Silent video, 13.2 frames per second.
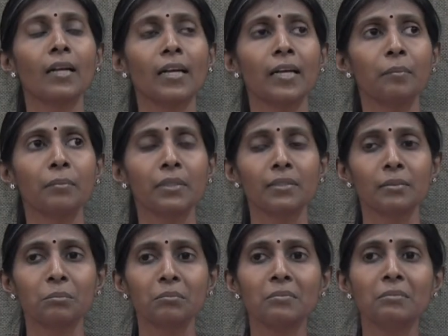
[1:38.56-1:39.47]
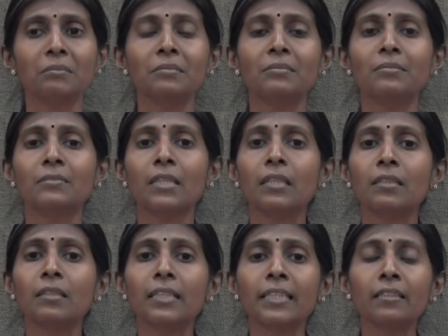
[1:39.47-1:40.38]
I am
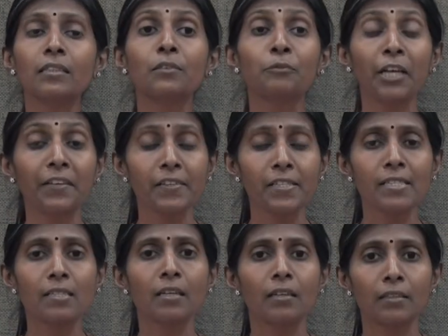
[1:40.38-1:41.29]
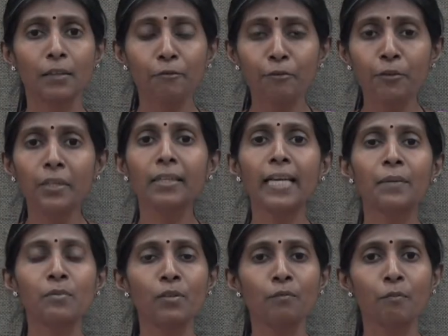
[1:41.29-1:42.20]
learning the various different
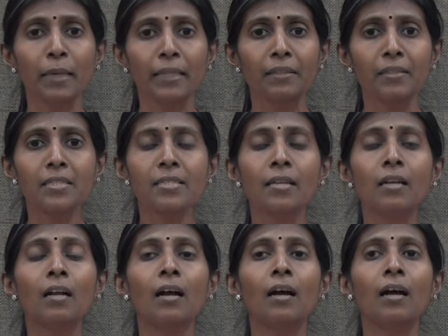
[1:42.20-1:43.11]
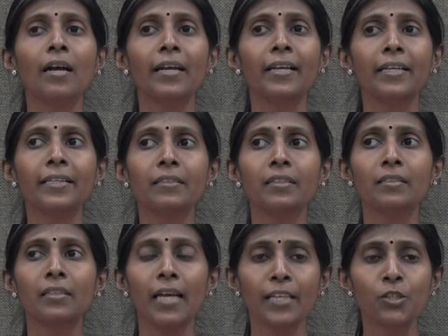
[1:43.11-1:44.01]
types of methods. I had
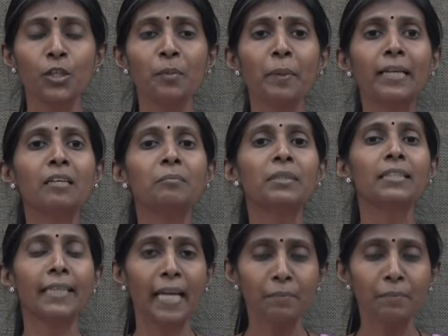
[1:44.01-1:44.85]
actually become a